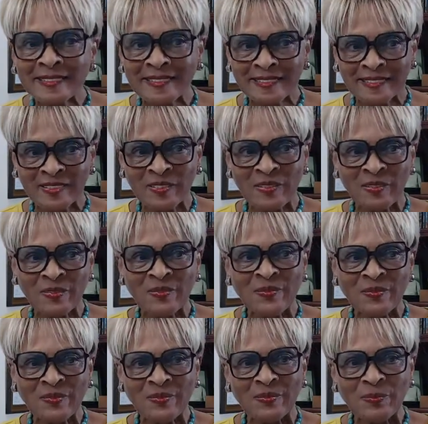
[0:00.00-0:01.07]

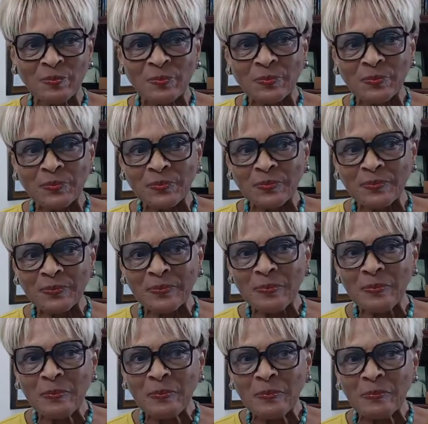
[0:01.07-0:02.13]

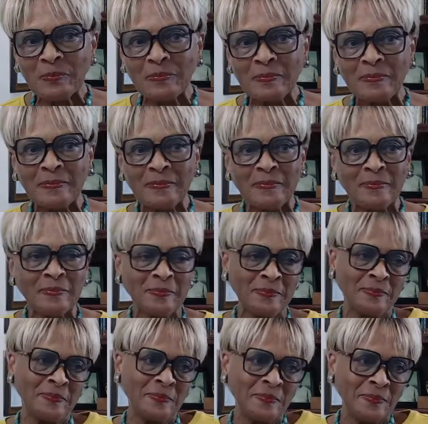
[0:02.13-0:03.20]

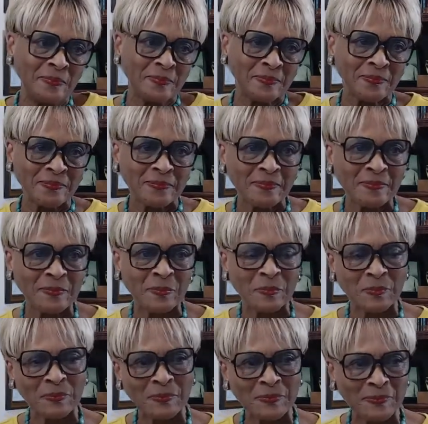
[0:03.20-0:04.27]

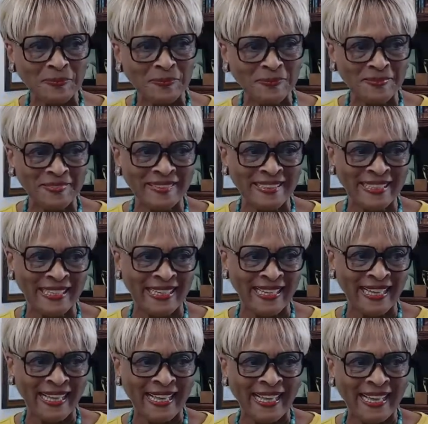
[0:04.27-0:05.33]

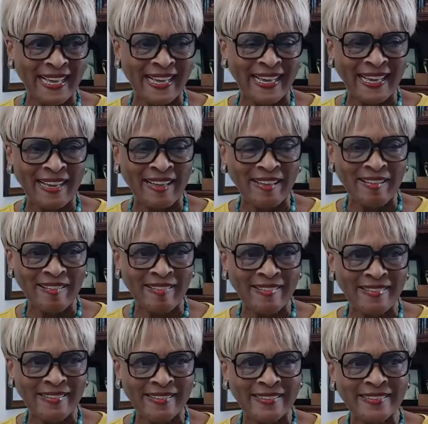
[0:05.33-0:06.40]

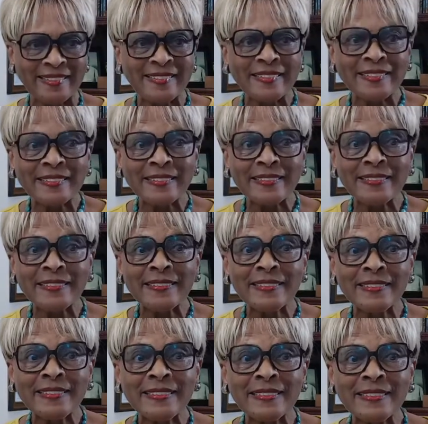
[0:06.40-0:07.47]

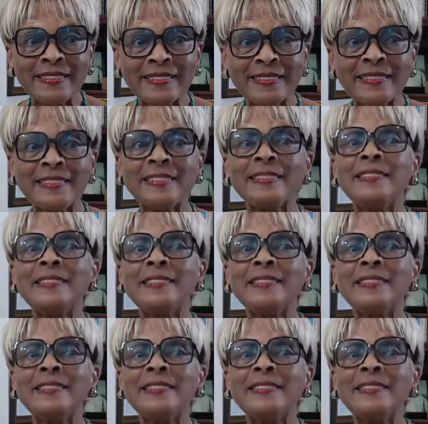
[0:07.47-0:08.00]
[no speech]